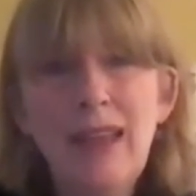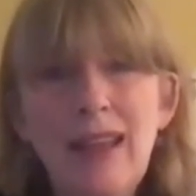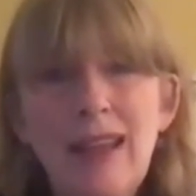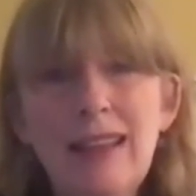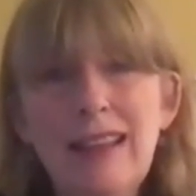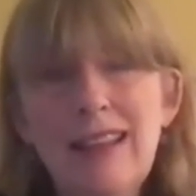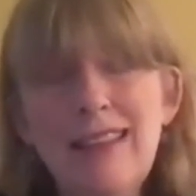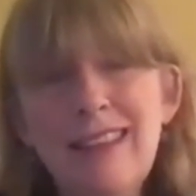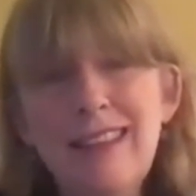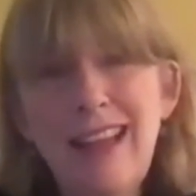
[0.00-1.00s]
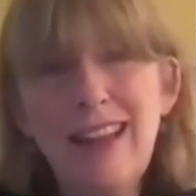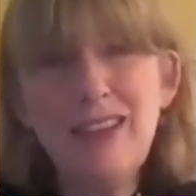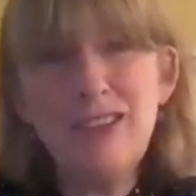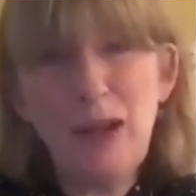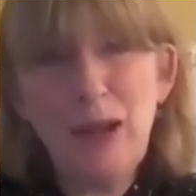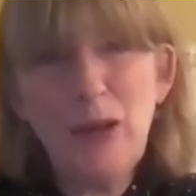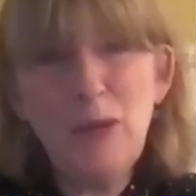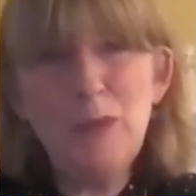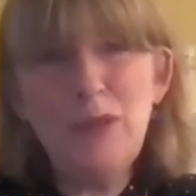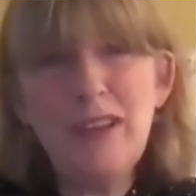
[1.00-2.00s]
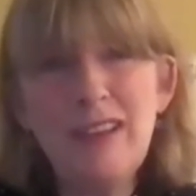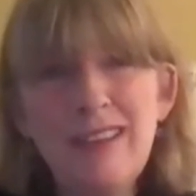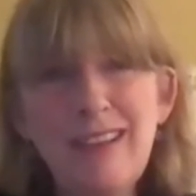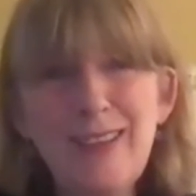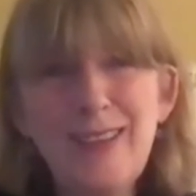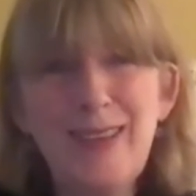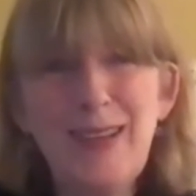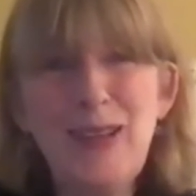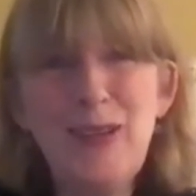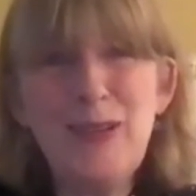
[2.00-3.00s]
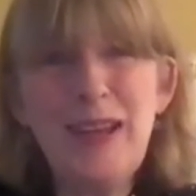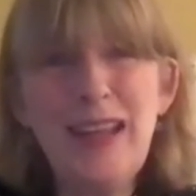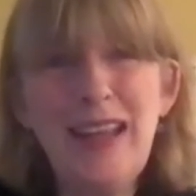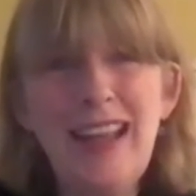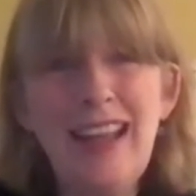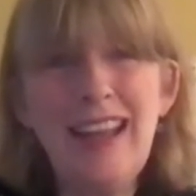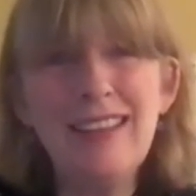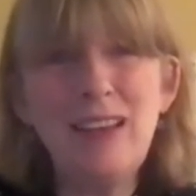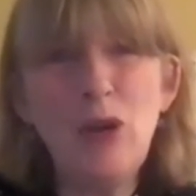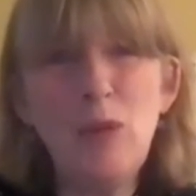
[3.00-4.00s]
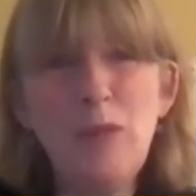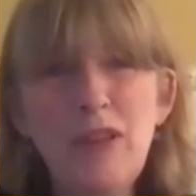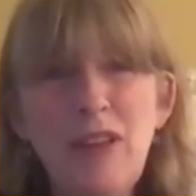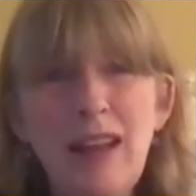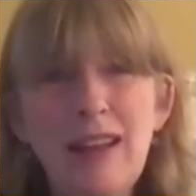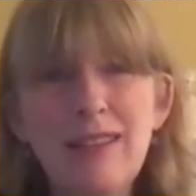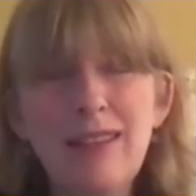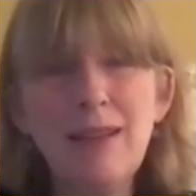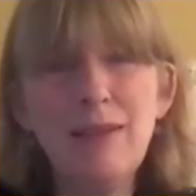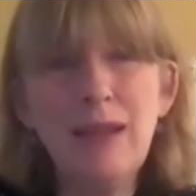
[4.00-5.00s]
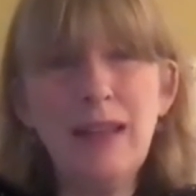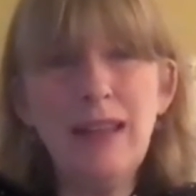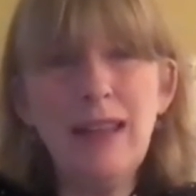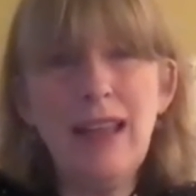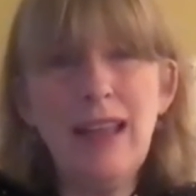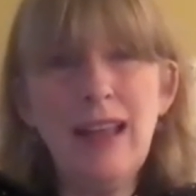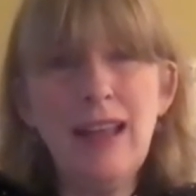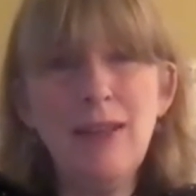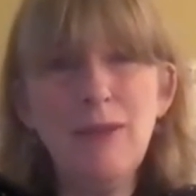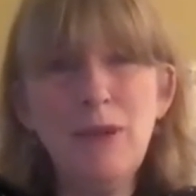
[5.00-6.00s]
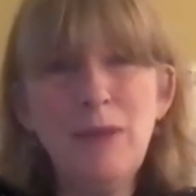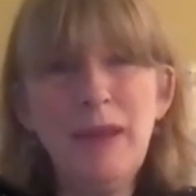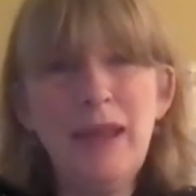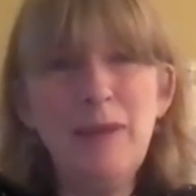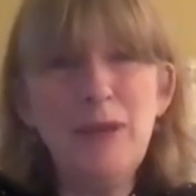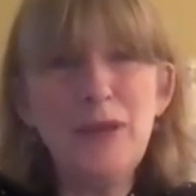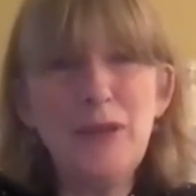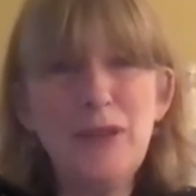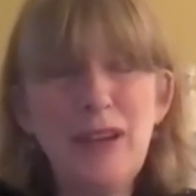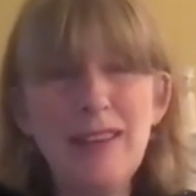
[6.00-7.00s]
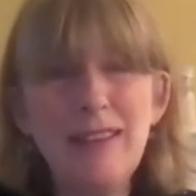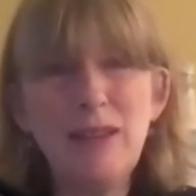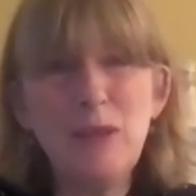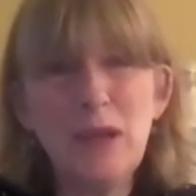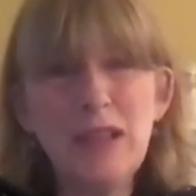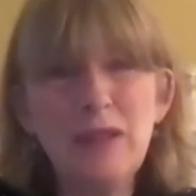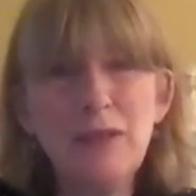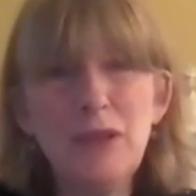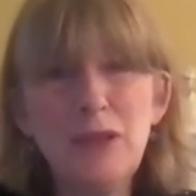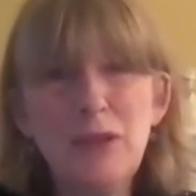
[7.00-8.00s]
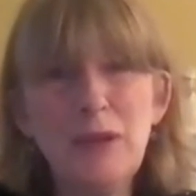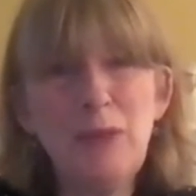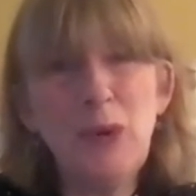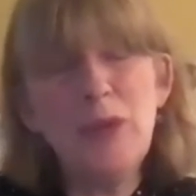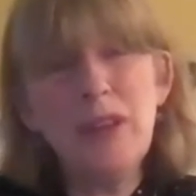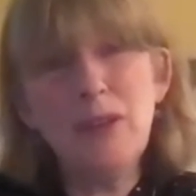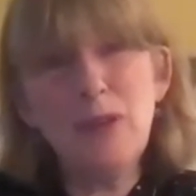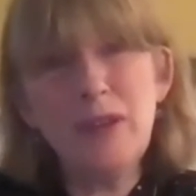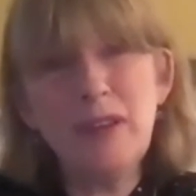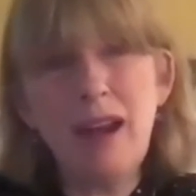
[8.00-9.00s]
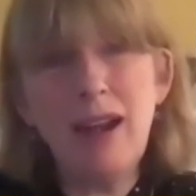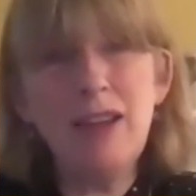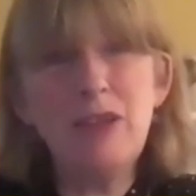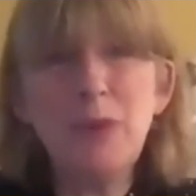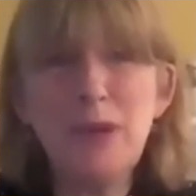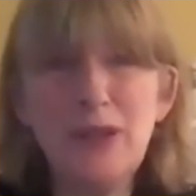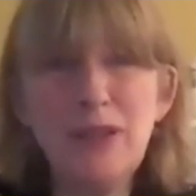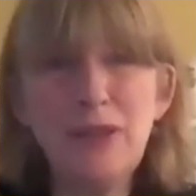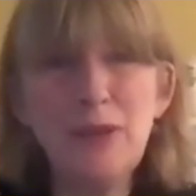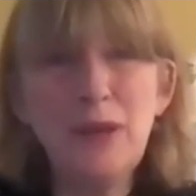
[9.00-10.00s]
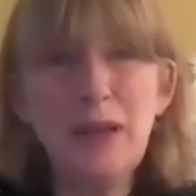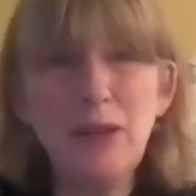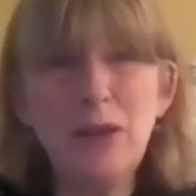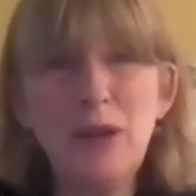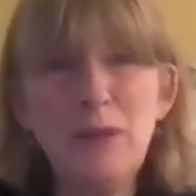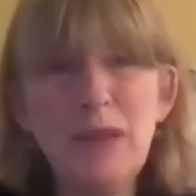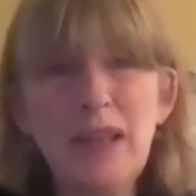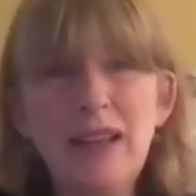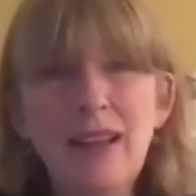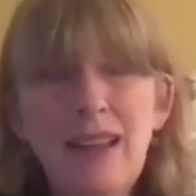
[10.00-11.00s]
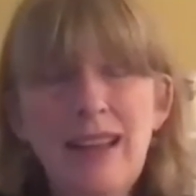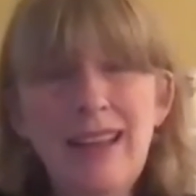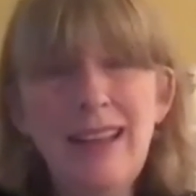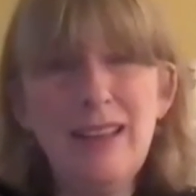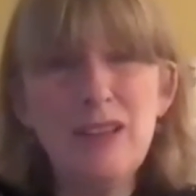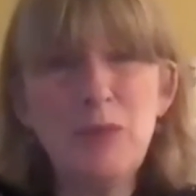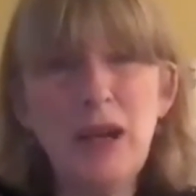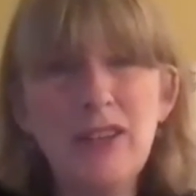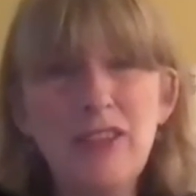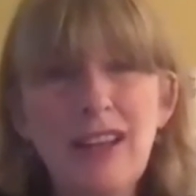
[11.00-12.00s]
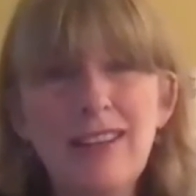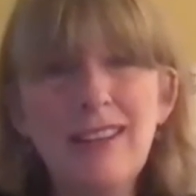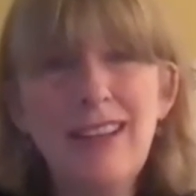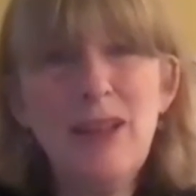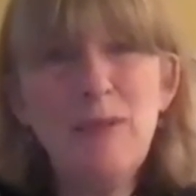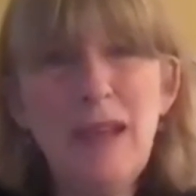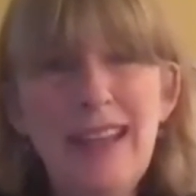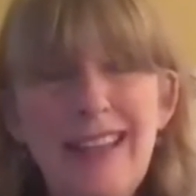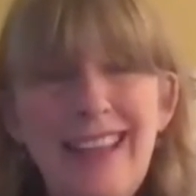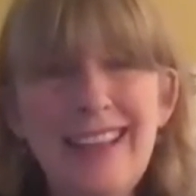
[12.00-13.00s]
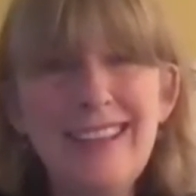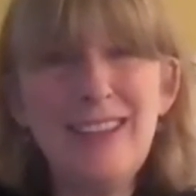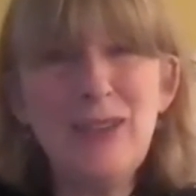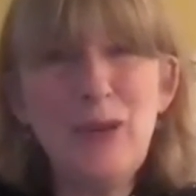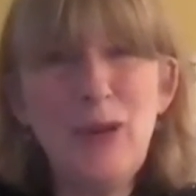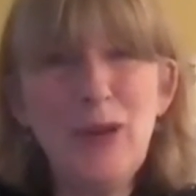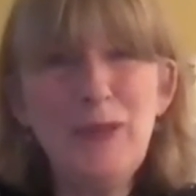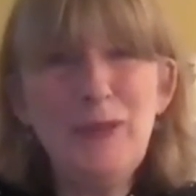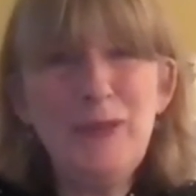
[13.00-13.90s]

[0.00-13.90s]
And I think that's the challenge I hope to discuss in the Q&A, and it's, I hope, the challenge that we will be able to address in the work that we're doing both in Northern Ireland but also in Colombia in this project. Many thanks to you all.